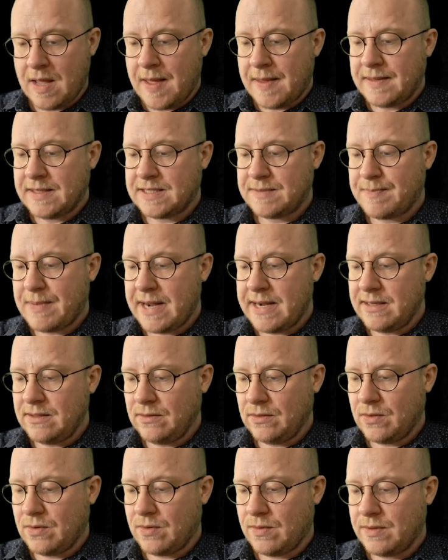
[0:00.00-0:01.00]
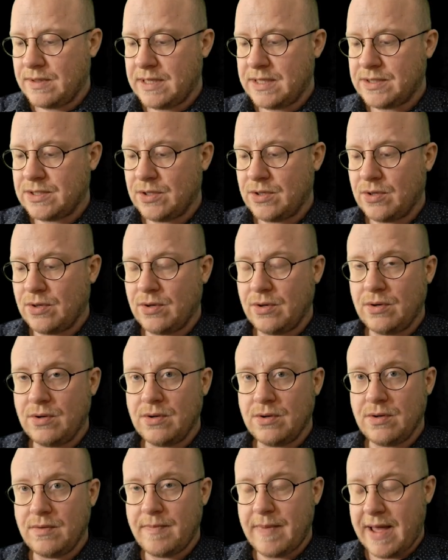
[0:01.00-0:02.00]
The spinal cord is a
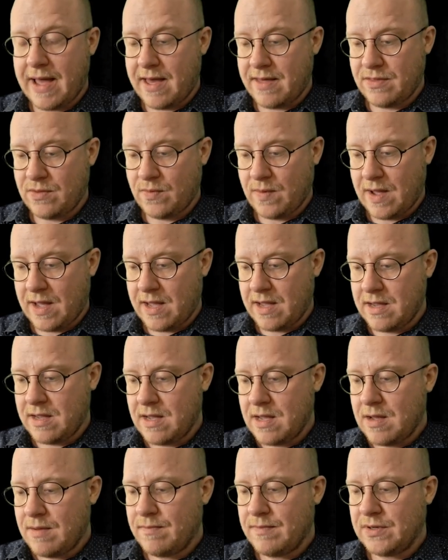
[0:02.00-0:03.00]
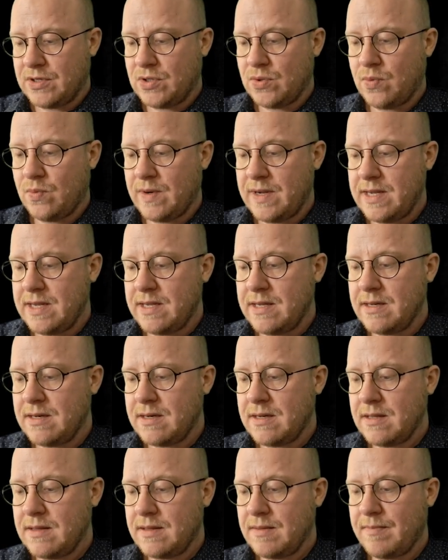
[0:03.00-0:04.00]
neural pathway
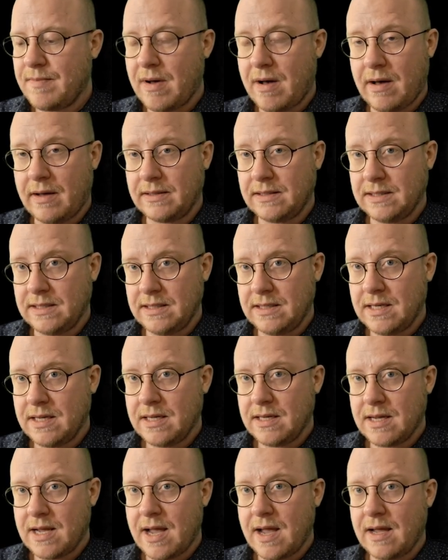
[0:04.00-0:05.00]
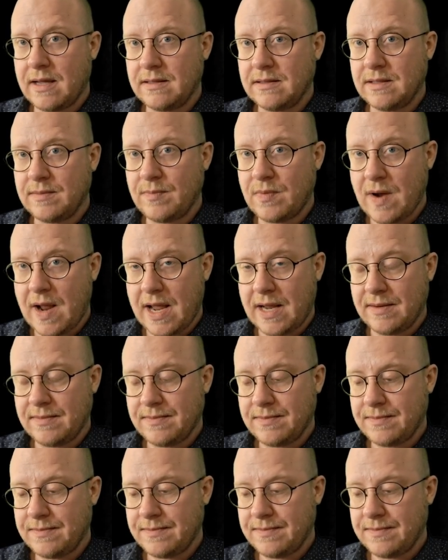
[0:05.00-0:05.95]
between the body and the brain,